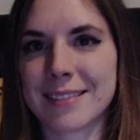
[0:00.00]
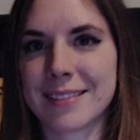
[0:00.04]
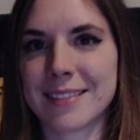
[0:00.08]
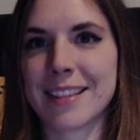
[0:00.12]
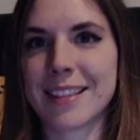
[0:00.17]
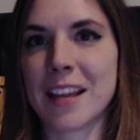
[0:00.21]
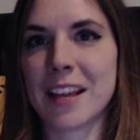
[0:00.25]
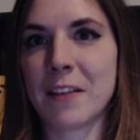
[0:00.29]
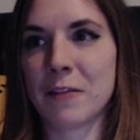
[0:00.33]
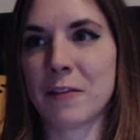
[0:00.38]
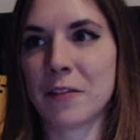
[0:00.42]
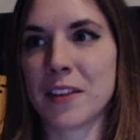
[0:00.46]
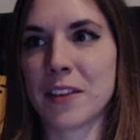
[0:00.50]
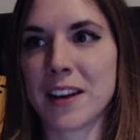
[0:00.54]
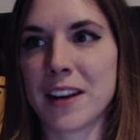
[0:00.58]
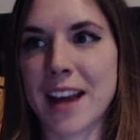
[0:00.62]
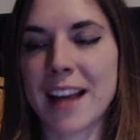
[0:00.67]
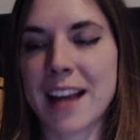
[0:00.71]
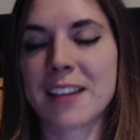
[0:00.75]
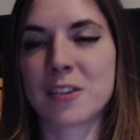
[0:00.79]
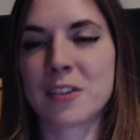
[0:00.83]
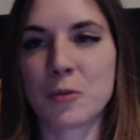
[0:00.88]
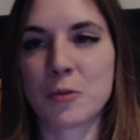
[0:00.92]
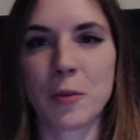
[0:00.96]
if the
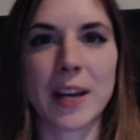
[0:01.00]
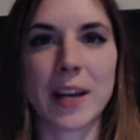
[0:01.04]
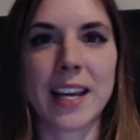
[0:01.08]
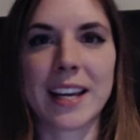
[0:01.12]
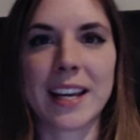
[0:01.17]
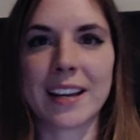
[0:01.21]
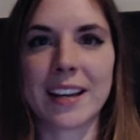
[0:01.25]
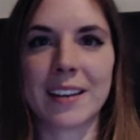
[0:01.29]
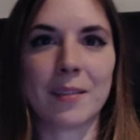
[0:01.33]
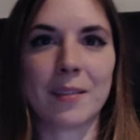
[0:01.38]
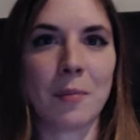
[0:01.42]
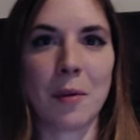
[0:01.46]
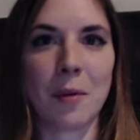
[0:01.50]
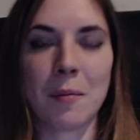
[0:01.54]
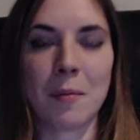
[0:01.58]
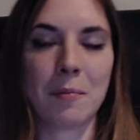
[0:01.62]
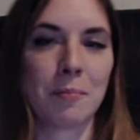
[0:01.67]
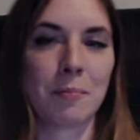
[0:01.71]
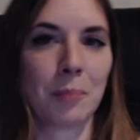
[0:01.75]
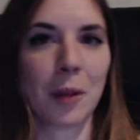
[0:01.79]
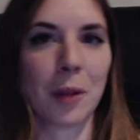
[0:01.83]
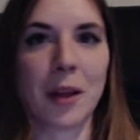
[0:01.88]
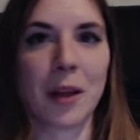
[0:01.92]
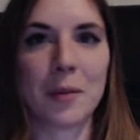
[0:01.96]
next week
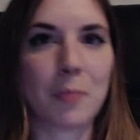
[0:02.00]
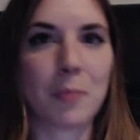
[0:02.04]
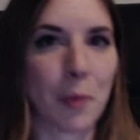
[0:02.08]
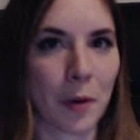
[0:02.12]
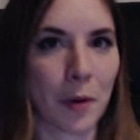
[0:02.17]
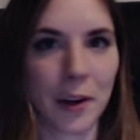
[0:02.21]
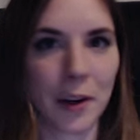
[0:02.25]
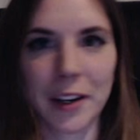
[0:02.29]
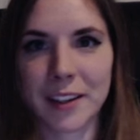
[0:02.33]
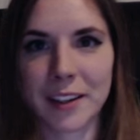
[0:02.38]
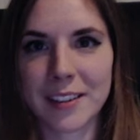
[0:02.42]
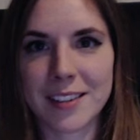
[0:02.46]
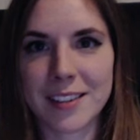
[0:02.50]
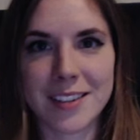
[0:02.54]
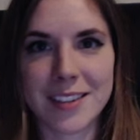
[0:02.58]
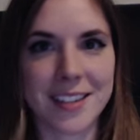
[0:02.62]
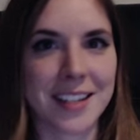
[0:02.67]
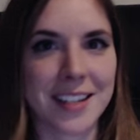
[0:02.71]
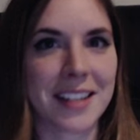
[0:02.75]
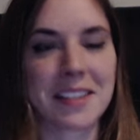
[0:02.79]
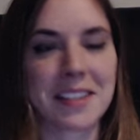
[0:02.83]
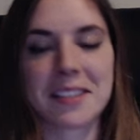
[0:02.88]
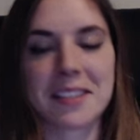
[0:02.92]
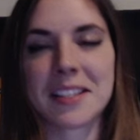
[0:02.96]
Bloodborne's
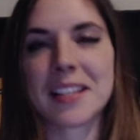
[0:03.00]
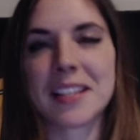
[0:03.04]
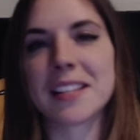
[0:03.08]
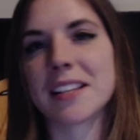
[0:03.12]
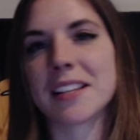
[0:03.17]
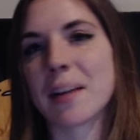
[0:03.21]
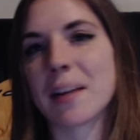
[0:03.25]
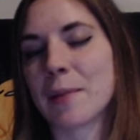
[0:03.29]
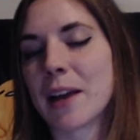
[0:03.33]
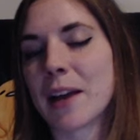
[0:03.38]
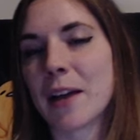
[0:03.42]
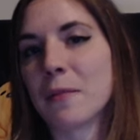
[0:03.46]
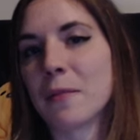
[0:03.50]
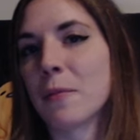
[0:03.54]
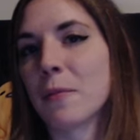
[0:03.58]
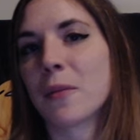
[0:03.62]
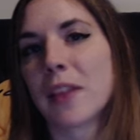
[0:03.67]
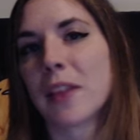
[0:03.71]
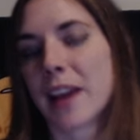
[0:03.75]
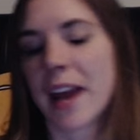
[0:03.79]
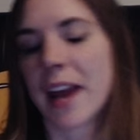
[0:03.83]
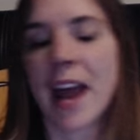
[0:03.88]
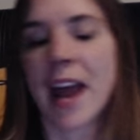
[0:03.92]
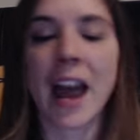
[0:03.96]
DLC is coming out, well
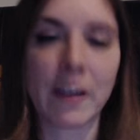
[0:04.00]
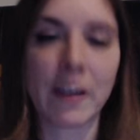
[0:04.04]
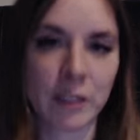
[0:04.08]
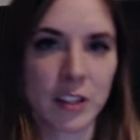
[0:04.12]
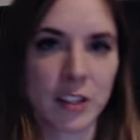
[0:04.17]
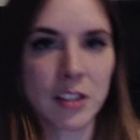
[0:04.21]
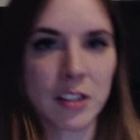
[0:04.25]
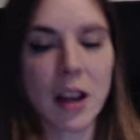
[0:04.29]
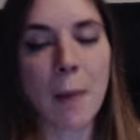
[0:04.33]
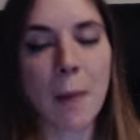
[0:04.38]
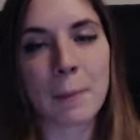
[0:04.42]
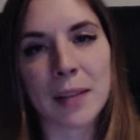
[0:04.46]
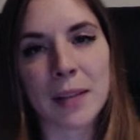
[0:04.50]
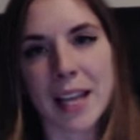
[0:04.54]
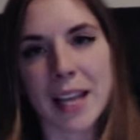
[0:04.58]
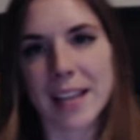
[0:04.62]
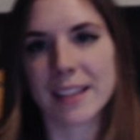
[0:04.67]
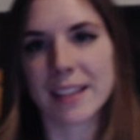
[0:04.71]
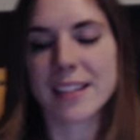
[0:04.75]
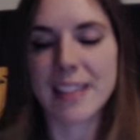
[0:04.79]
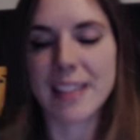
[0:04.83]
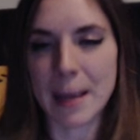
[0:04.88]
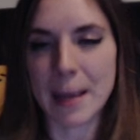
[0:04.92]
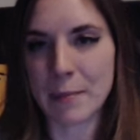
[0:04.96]
then I have to stop playing
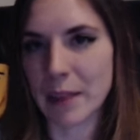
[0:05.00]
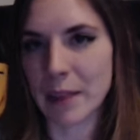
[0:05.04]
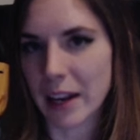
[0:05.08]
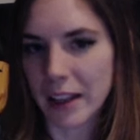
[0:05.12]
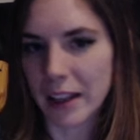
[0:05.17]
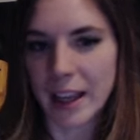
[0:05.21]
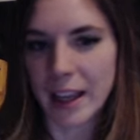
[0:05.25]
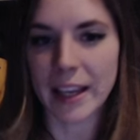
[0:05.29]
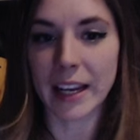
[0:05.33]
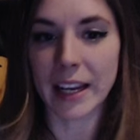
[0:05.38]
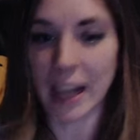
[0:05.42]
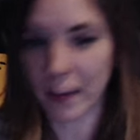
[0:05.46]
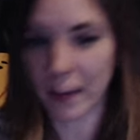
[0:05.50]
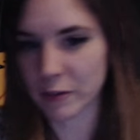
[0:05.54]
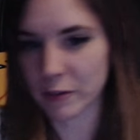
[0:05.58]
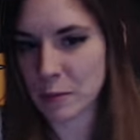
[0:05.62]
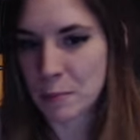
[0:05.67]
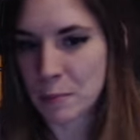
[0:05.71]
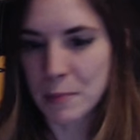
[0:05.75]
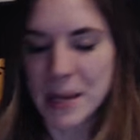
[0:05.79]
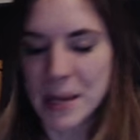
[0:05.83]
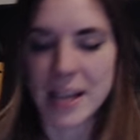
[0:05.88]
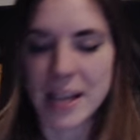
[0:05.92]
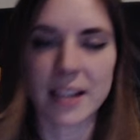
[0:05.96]
this game that I like, and I have to
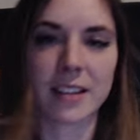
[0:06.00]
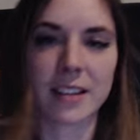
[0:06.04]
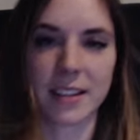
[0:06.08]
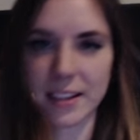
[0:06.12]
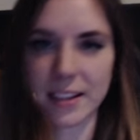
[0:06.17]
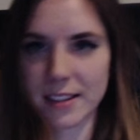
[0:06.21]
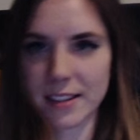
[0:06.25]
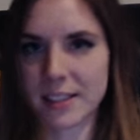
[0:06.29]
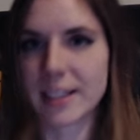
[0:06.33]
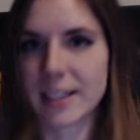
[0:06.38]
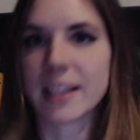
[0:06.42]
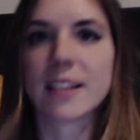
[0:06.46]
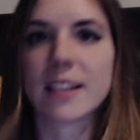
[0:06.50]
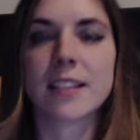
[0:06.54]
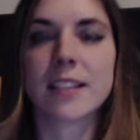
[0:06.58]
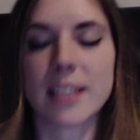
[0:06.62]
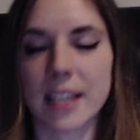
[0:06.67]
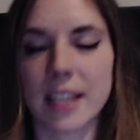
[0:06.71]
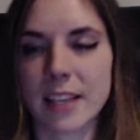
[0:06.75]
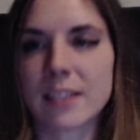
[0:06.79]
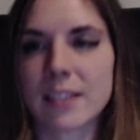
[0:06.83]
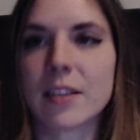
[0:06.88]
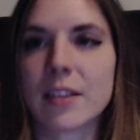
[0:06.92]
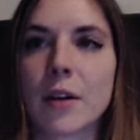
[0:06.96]
beat this
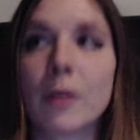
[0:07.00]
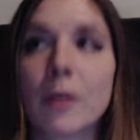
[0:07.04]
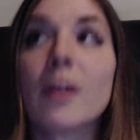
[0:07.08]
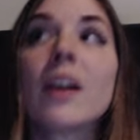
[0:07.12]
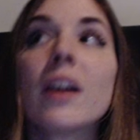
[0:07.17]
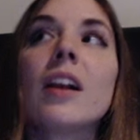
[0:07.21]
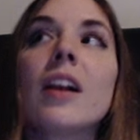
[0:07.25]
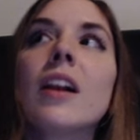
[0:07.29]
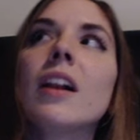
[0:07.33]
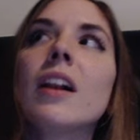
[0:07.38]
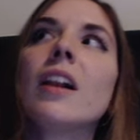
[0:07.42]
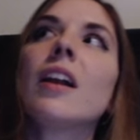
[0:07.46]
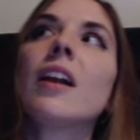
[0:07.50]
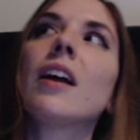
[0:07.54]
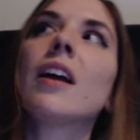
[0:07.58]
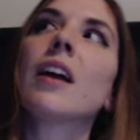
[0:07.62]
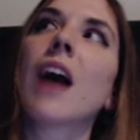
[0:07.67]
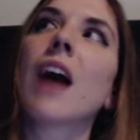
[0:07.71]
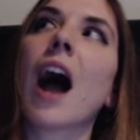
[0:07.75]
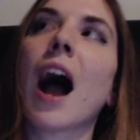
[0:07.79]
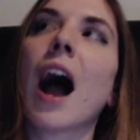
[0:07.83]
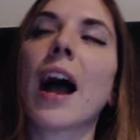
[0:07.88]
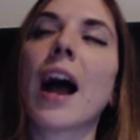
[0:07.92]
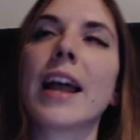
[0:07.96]
DLC. So
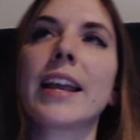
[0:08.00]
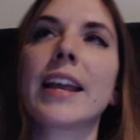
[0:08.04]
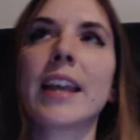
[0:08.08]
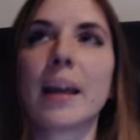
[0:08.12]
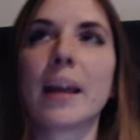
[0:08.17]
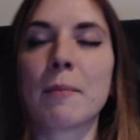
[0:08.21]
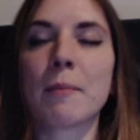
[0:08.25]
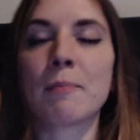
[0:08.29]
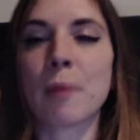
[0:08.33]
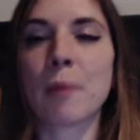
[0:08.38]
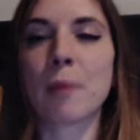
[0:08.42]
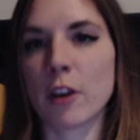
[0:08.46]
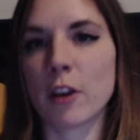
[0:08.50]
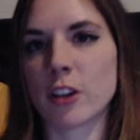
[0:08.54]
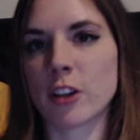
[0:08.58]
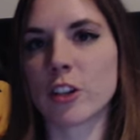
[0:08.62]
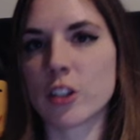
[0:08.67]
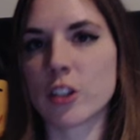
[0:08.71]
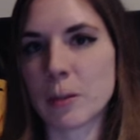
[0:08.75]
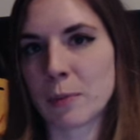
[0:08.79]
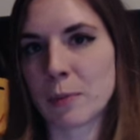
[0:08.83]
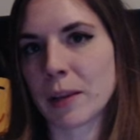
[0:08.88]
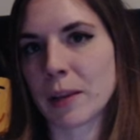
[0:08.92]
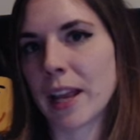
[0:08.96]
I get
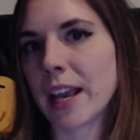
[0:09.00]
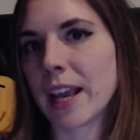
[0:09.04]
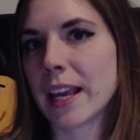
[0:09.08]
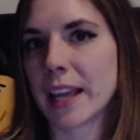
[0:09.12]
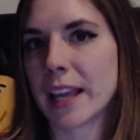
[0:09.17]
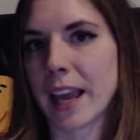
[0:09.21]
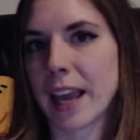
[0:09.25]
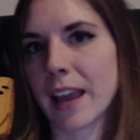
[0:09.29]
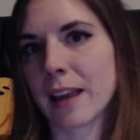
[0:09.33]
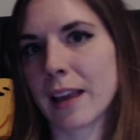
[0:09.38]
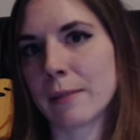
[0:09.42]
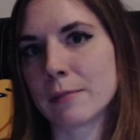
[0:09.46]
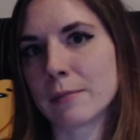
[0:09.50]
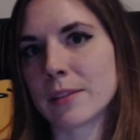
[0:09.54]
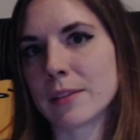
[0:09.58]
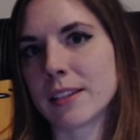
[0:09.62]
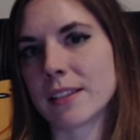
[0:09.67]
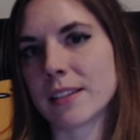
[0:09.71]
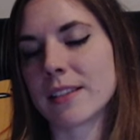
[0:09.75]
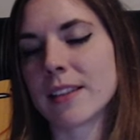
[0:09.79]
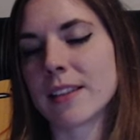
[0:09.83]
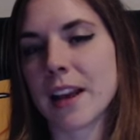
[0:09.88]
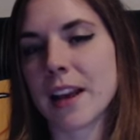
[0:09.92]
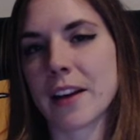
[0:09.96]
pushed to playing games
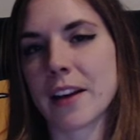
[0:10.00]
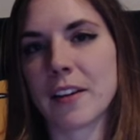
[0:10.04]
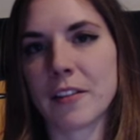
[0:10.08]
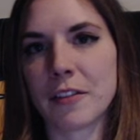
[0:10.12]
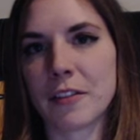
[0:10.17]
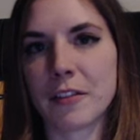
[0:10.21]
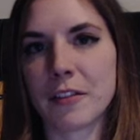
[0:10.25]
instead of